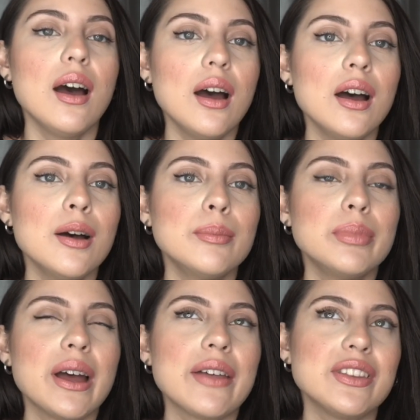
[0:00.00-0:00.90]

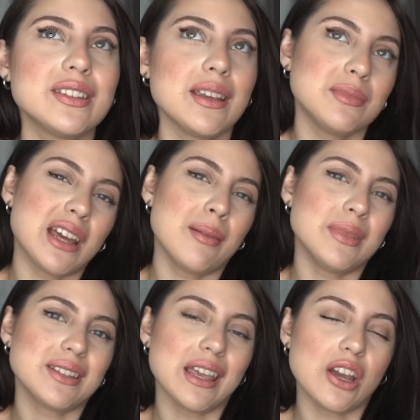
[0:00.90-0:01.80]
But at the same time,
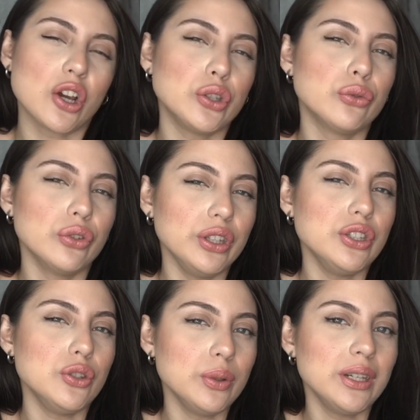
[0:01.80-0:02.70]
it's like, are you
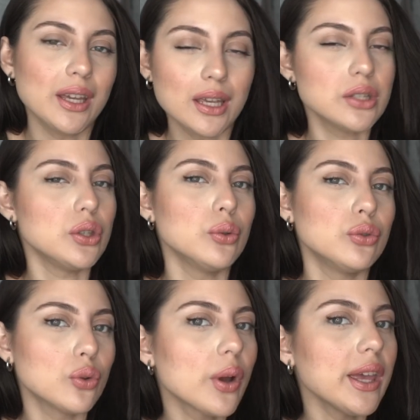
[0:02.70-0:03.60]
really doing it because you
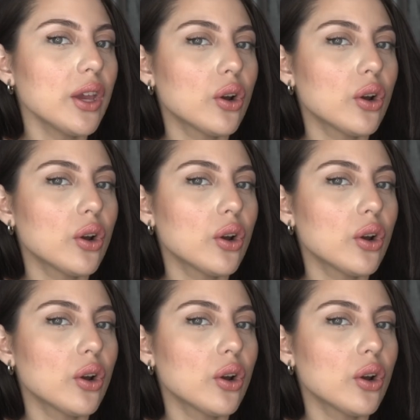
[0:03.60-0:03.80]
enjoy it,